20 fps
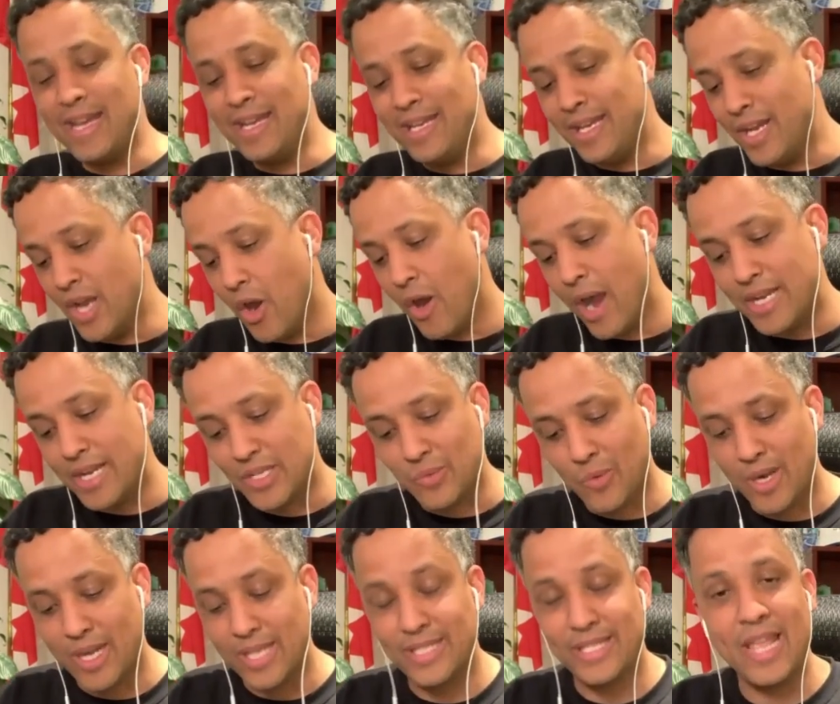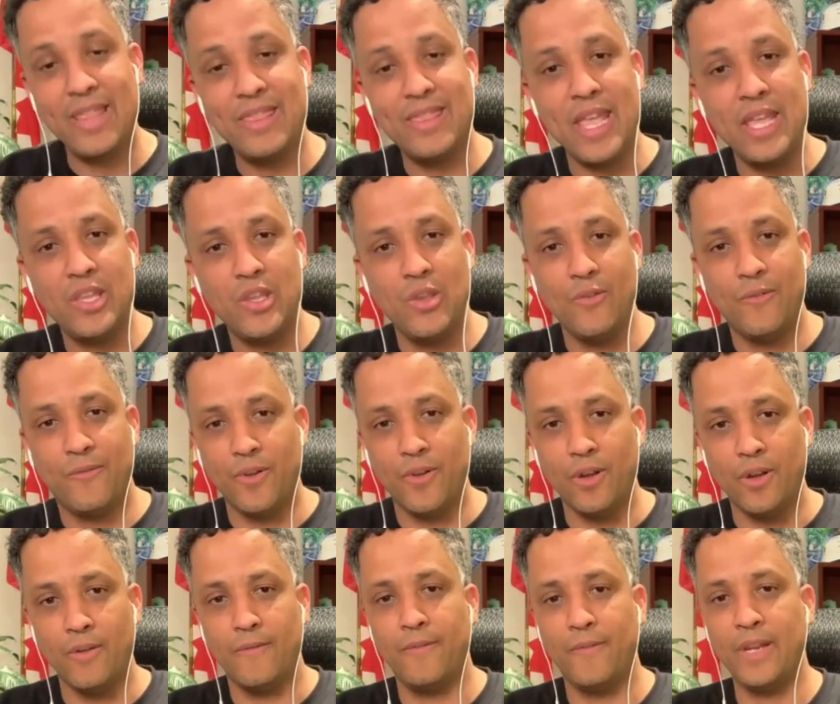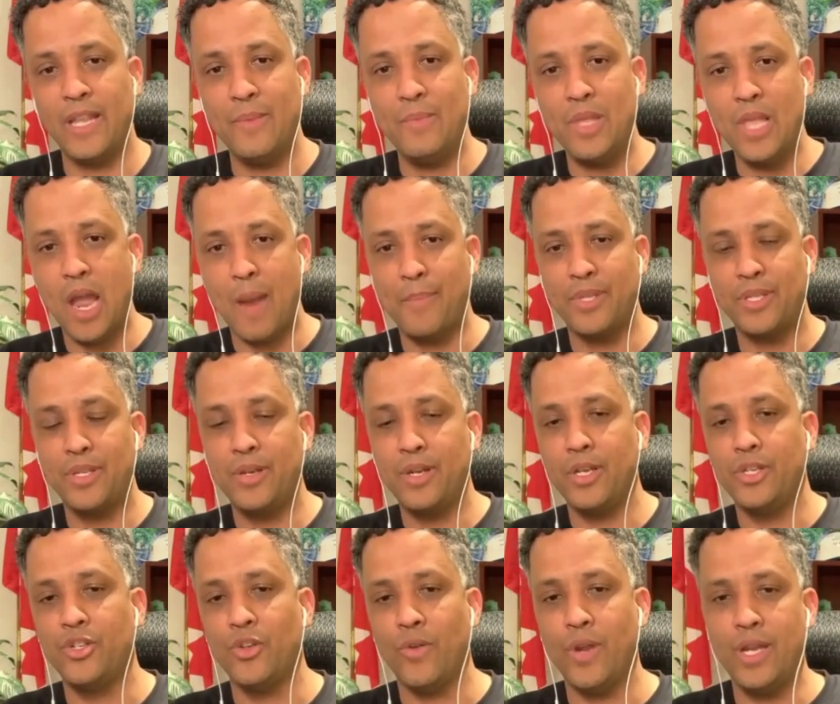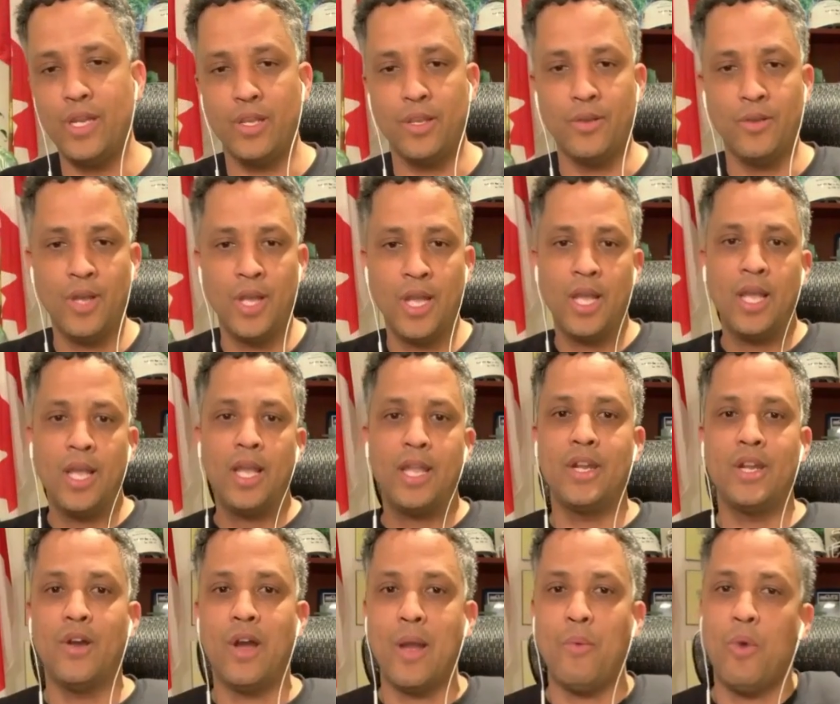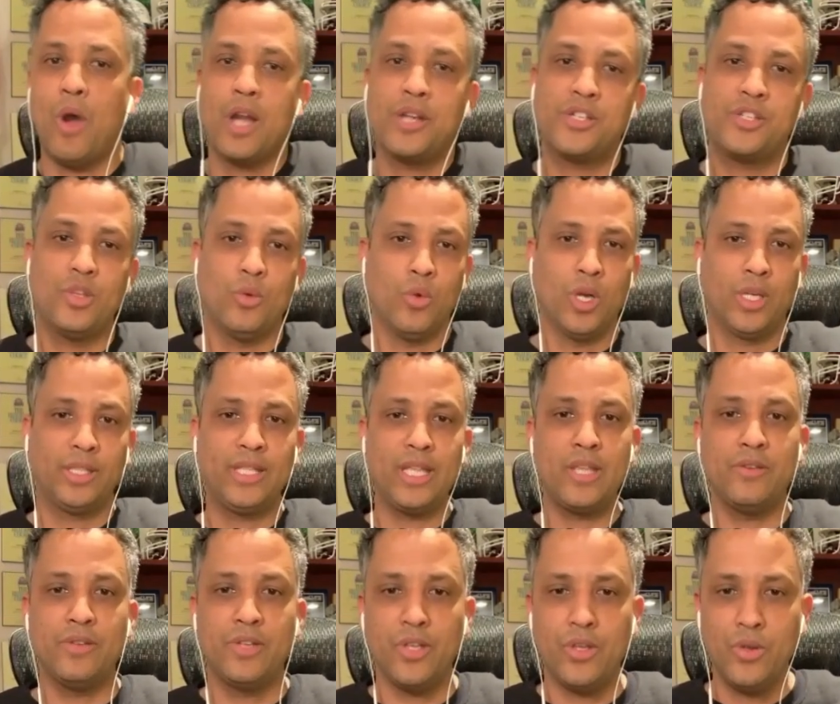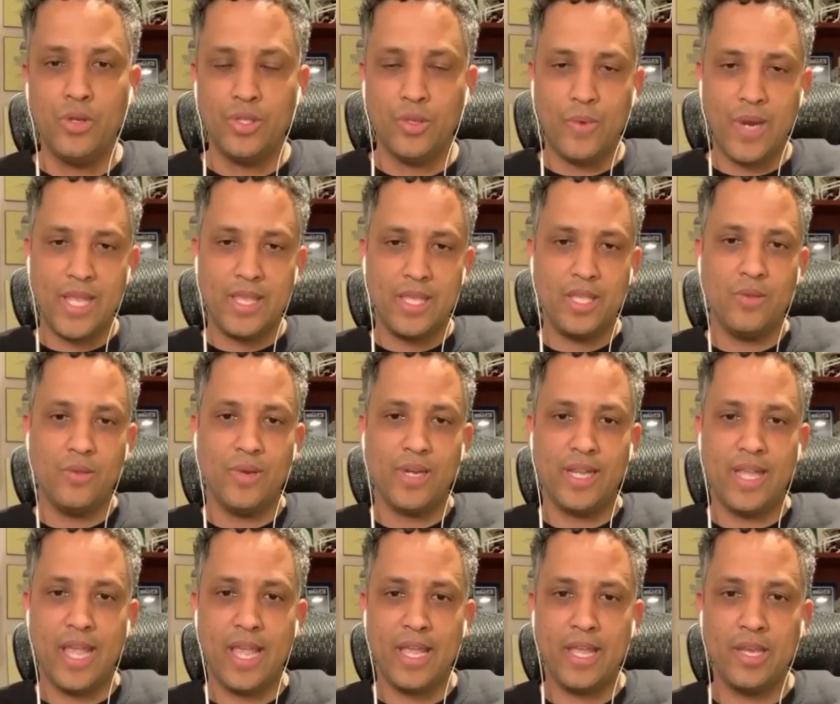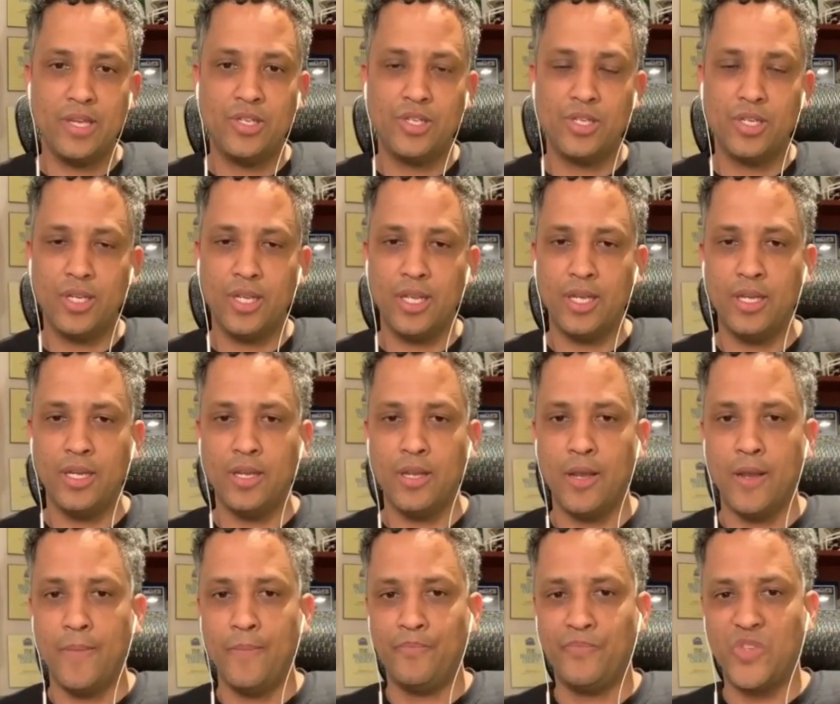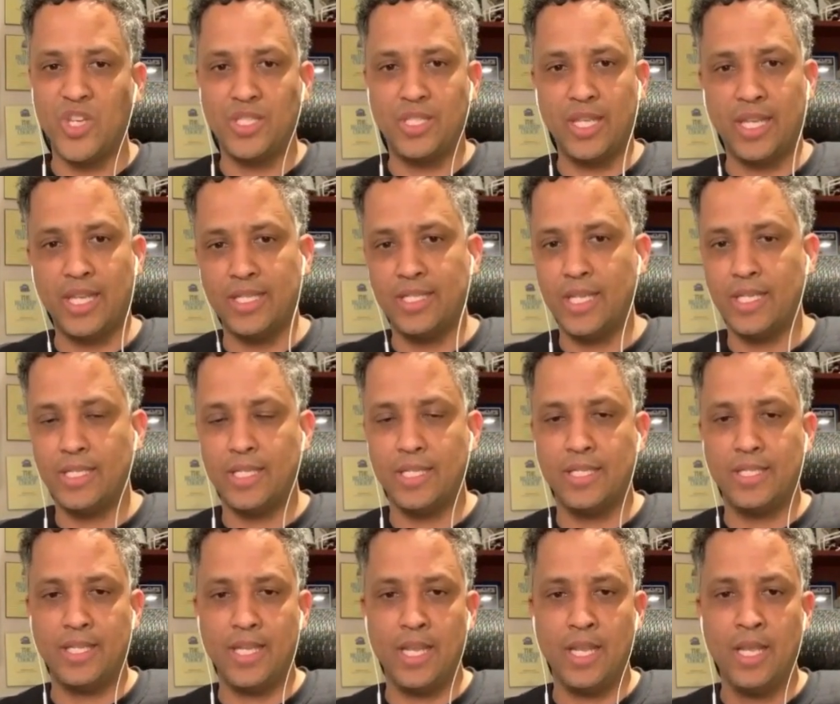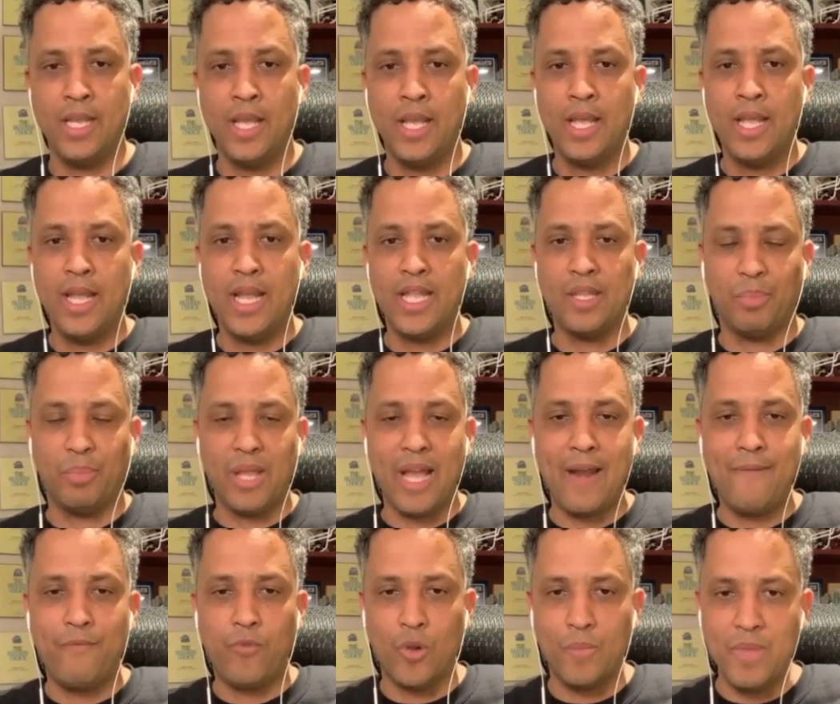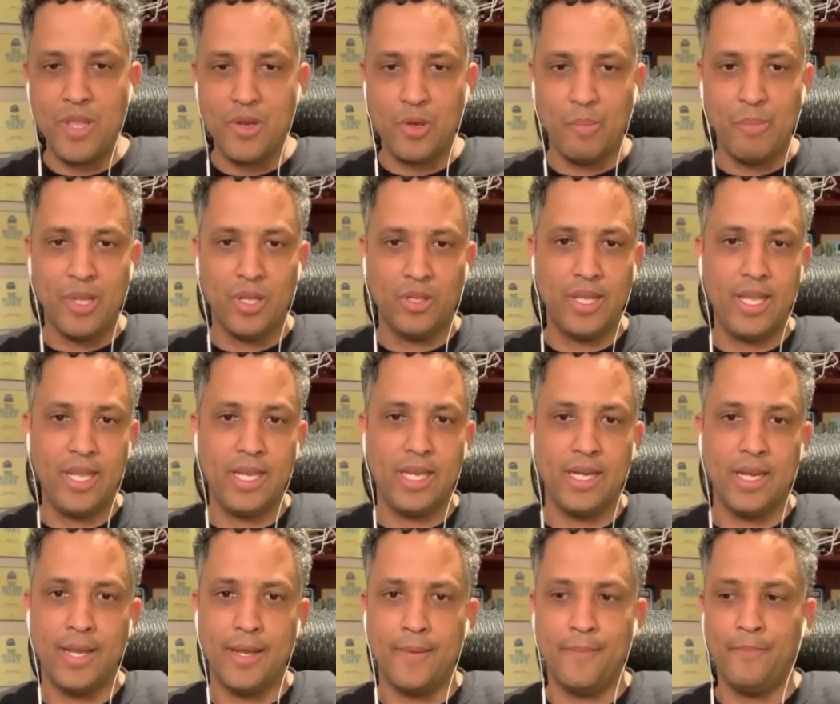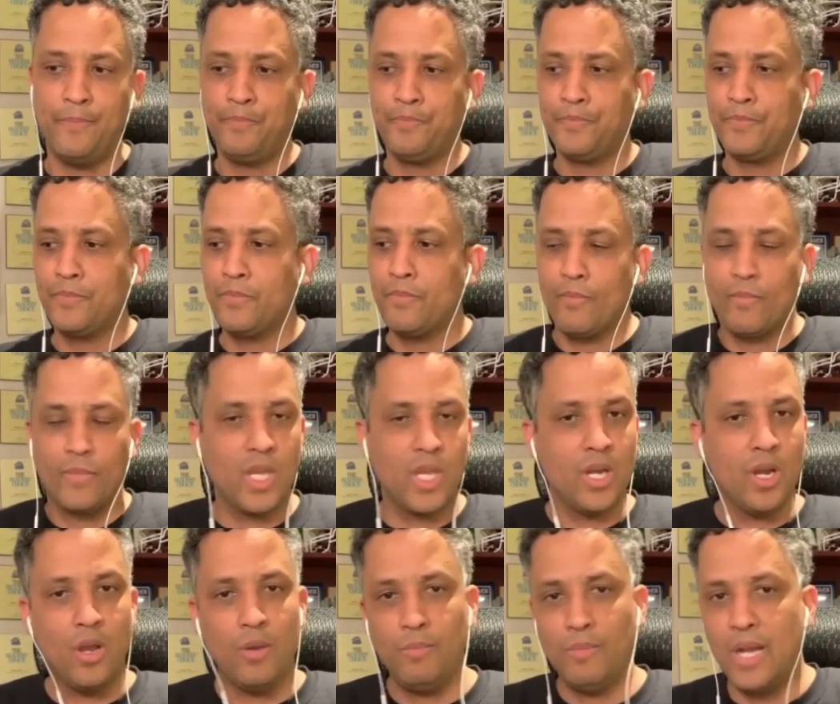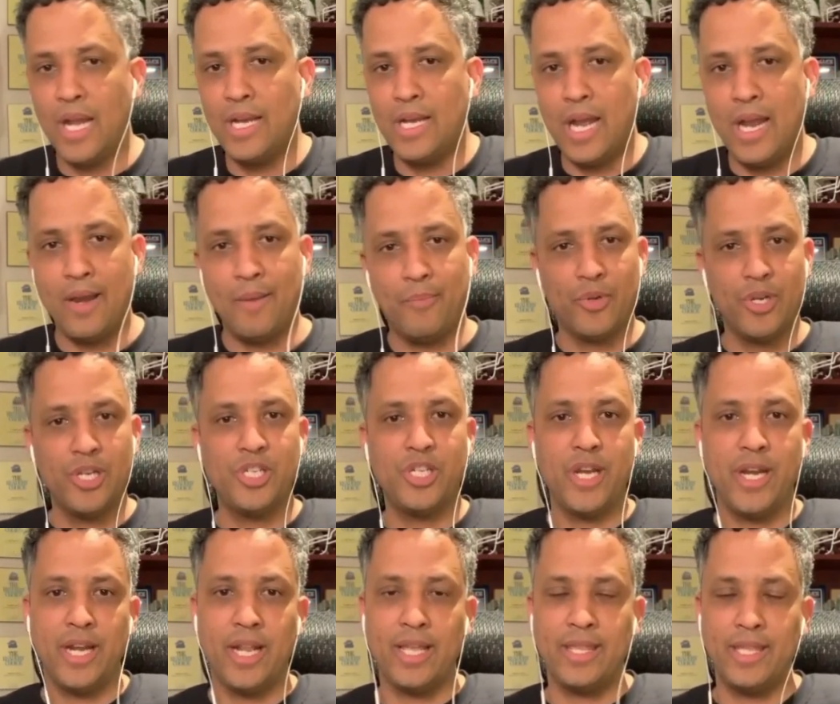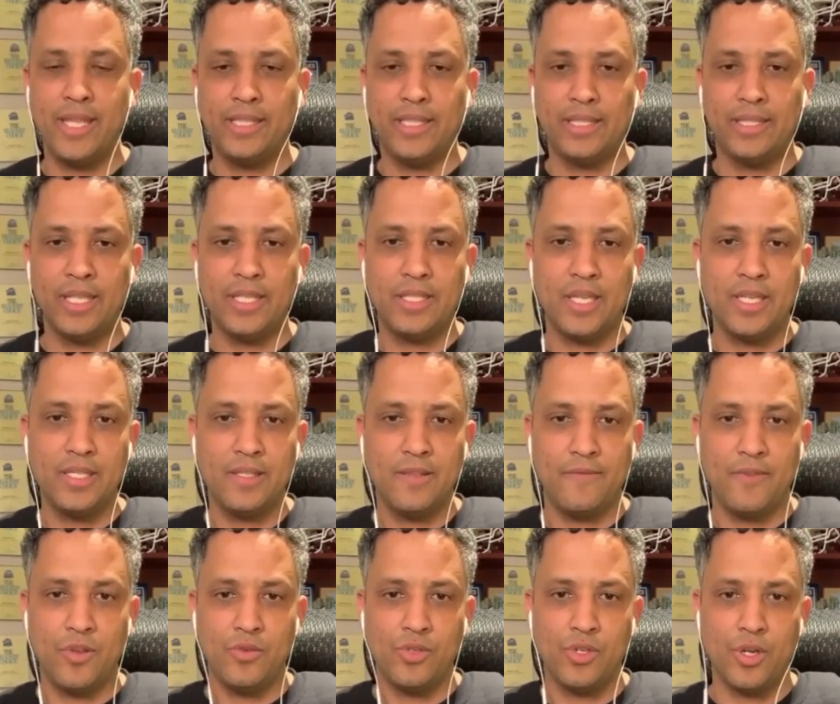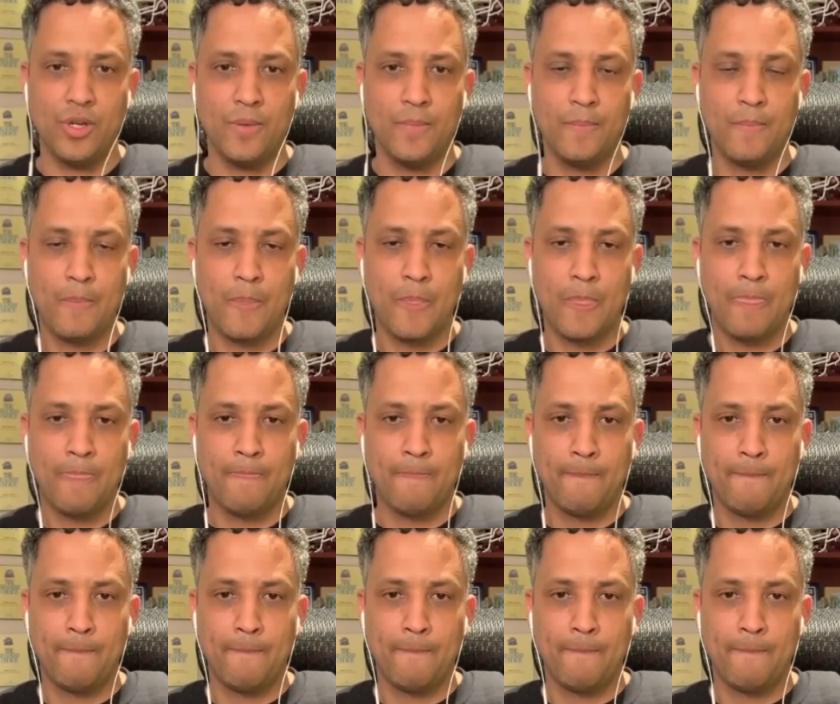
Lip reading: And, I just want to say thank you for giving me the opportunity to join you. I watch the work that you do and the way that you engage and just the consistency in the platform that you're building. And, I appreciate it. I think that this is the future.